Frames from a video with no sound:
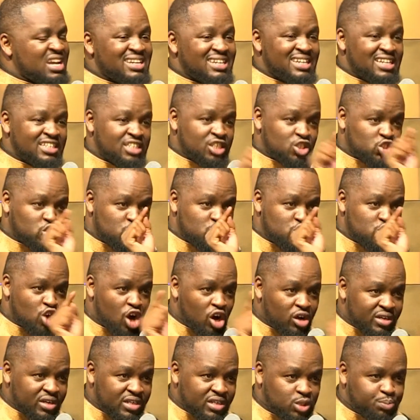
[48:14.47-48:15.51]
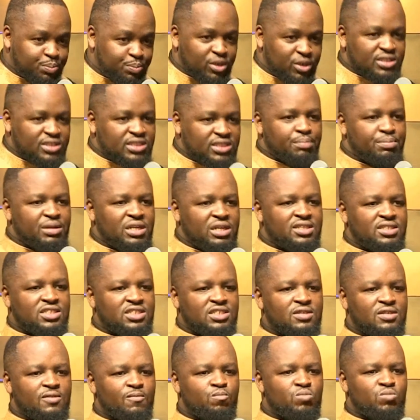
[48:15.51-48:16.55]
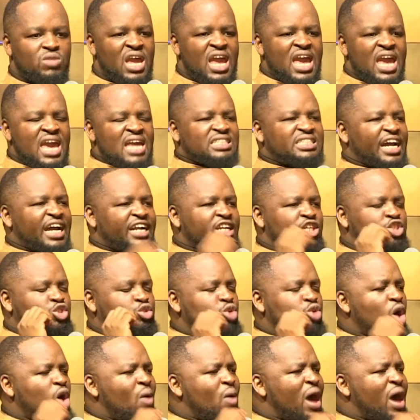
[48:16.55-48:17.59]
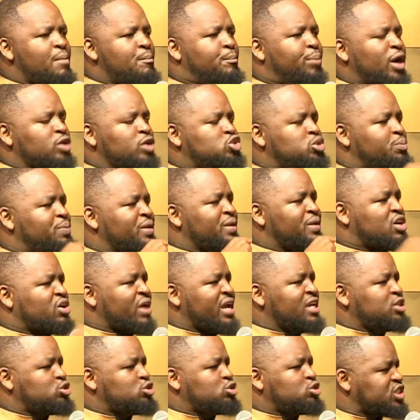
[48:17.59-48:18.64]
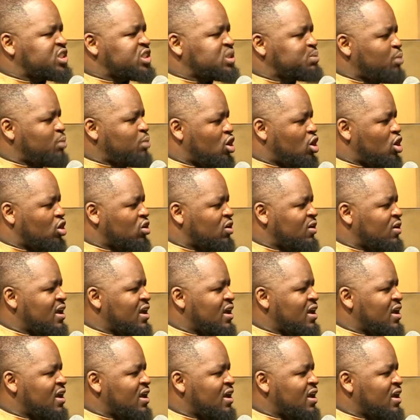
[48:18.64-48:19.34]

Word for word: It is your responsibility. There is no one born to be great or small.